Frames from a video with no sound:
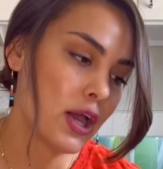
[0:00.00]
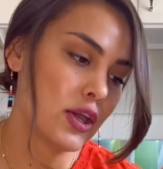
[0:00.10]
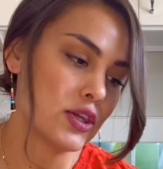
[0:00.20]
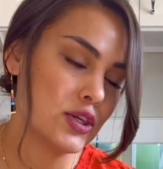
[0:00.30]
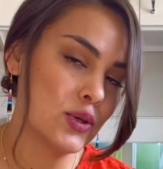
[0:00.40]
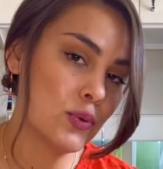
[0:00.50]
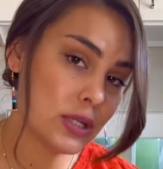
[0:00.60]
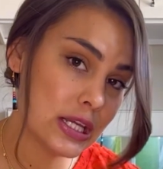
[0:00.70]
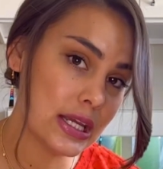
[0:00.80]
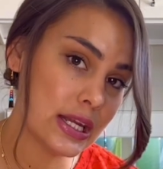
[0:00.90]
You
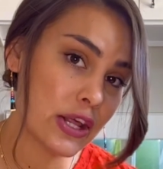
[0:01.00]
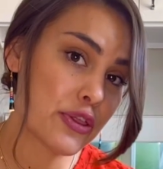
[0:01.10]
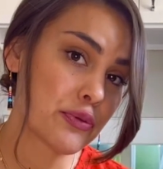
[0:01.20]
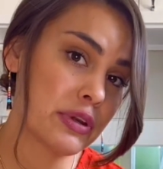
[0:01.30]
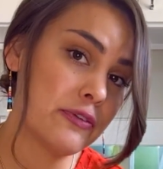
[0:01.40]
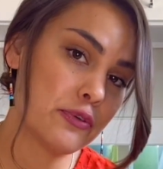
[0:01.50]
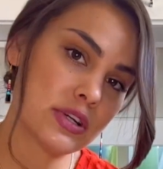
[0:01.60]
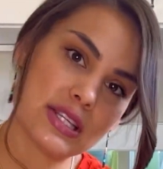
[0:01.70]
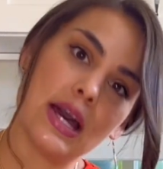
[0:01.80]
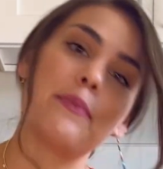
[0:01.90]
need
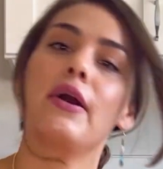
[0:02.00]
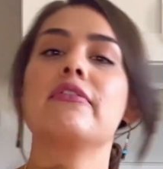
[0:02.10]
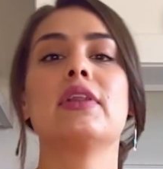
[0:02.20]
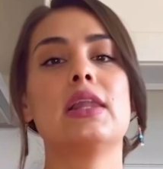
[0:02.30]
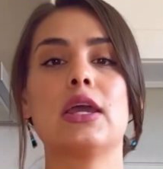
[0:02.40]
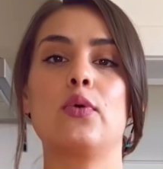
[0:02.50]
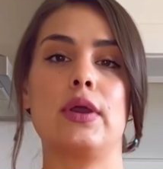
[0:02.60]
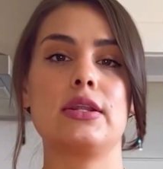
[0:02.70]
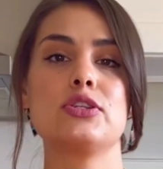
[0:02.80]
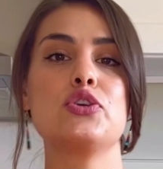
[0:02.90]
3/4 cup of
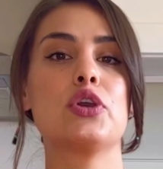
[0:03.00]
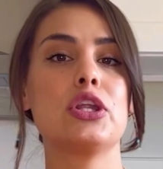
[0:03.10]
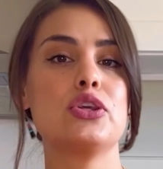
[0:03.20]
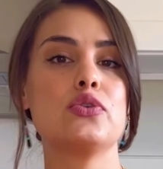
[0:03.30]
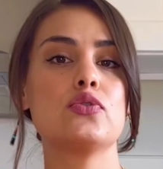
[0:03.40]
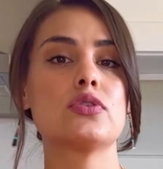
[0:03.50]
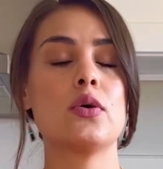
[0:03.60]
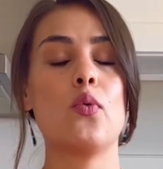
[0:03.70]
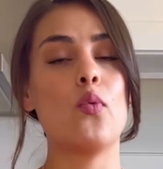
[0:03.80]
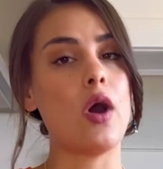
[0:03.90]
liquid. You can use
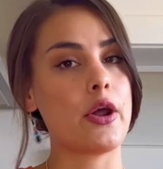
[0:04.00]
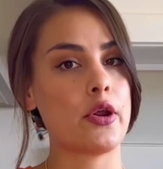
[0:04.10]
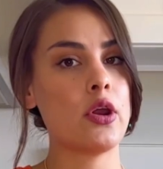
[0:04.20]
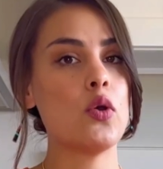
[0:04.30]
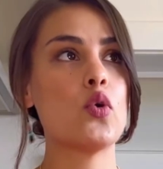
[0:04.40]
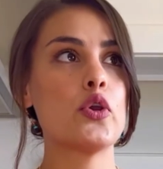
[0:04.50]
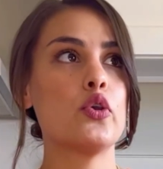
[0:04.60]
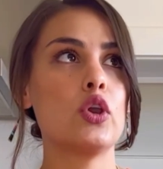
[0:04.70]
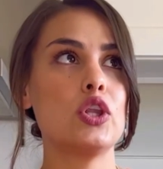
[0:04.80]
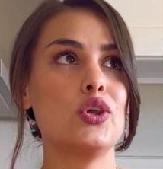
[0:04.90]
water or you
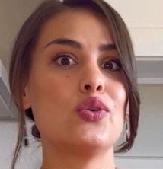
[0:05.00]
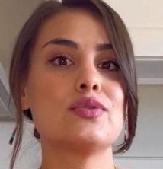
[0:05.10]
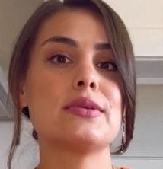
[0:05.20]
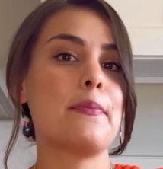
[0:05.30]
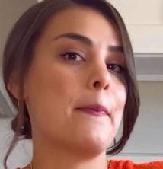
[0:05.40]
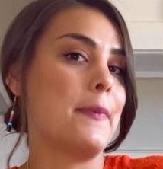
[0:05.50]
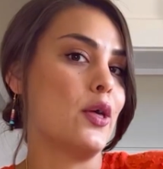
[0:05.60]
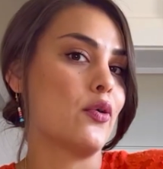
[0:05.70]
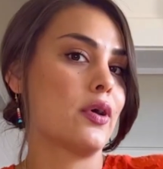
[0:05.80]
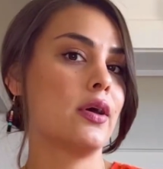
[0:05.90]
can use
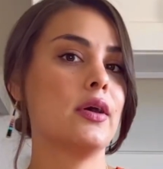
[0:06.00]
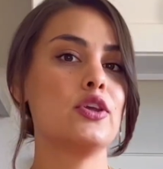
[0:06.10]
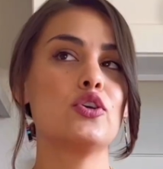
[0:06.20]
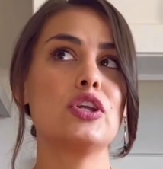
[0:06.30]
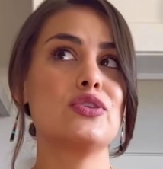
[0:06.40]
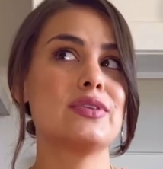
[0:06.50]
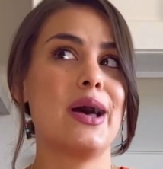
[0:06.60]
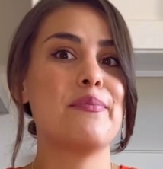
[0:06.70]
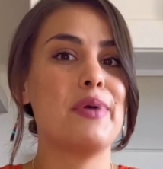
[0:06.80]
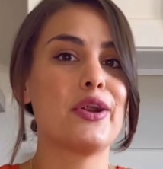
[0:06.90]
milk. You can use a
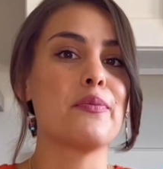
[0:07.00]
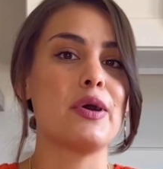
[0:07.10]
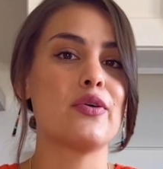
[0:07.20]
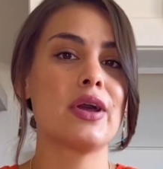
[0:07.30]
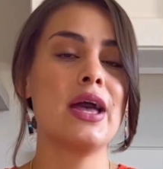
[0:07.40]
buttermilk.